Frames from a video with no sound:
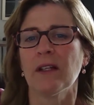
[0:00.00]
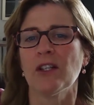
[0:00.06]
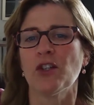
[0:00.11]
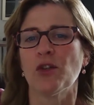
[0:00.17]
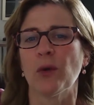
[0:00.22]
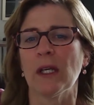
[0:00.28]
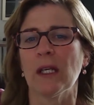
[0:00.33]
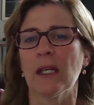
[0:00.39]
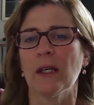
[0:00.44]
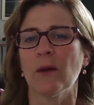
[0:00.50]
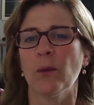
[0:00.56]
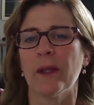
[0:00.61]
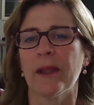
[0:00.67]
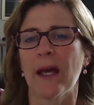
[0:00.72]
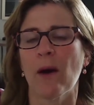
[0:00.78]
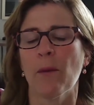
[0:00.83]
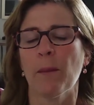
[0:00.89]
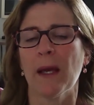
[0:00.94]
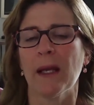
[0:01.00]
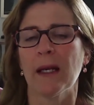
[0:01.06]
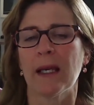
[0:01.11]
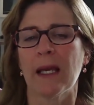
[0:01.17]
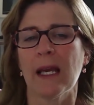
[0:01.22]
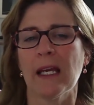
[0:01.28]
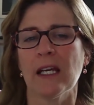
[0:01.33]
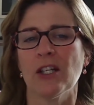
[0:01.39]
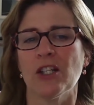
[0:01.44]
treated without
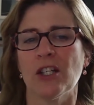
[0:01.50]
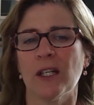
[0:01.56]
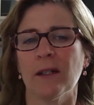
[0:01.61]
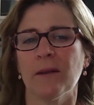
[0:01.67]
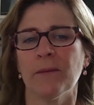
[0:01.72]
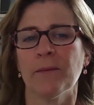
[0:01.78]
medication.